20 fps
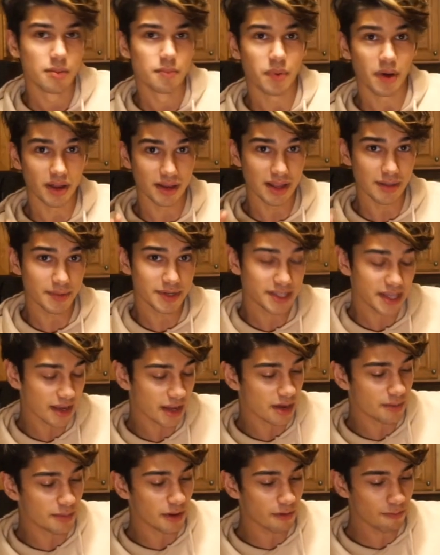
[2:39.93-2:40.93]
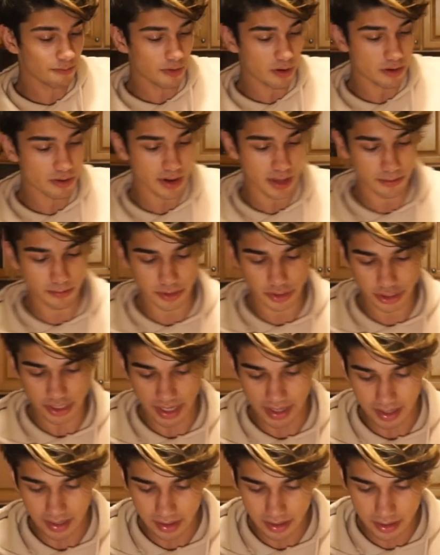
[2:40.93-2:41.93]
But let me take out my phone and we'll try
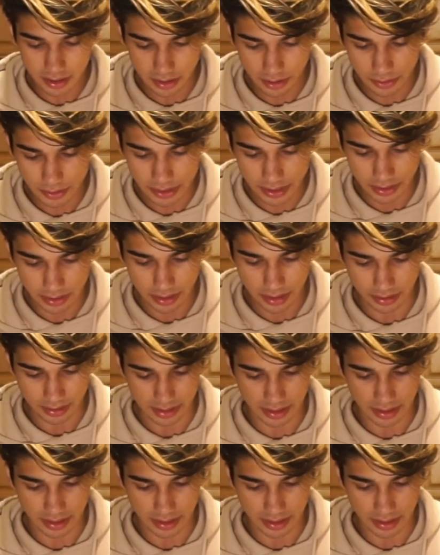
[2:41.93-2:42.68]
getting a closer look.